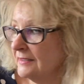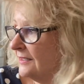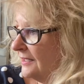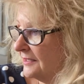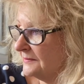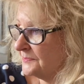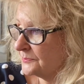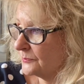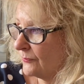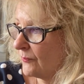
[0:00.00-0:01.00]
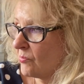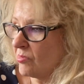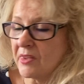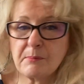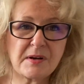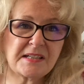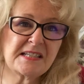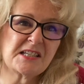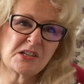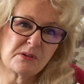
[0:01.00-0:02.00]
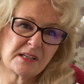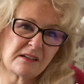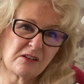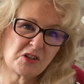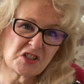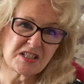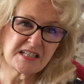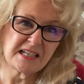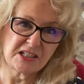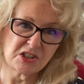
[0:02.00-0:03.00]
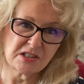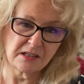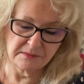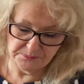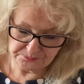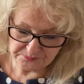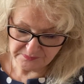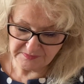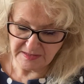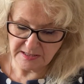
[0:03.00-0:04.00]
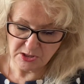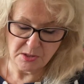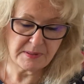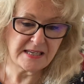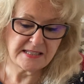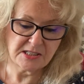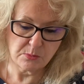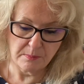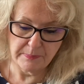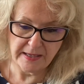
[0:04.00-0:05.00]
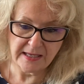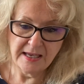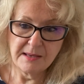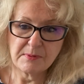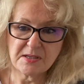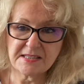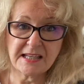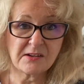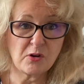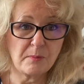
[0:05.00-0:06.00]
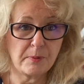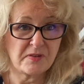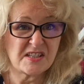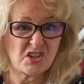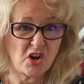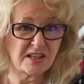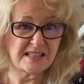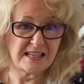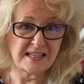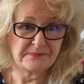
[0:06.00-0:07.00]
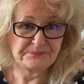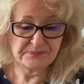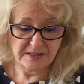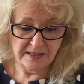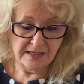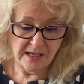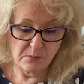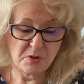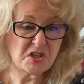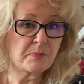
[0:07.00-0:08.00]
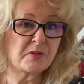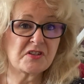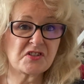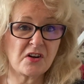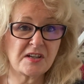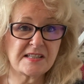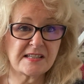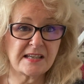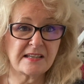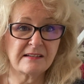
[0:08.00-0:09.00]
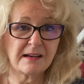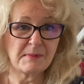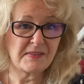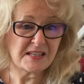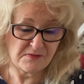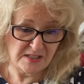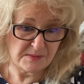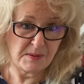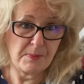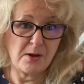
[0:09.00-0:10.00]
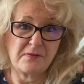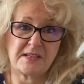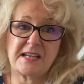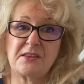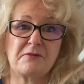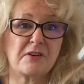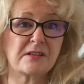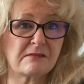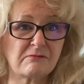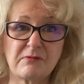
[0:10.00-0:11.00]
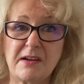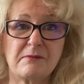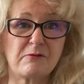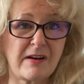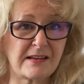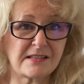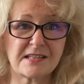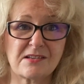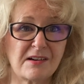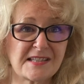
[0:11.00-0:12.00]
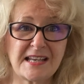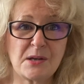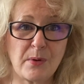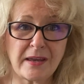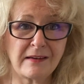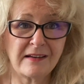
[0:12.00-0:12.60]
But I did do it in a larger stitch, so it's going to be easy to unpick, because then I've got to put the sides in. And once you put the sides in, I mean, this fits me perfect down the front, round the sides anyway.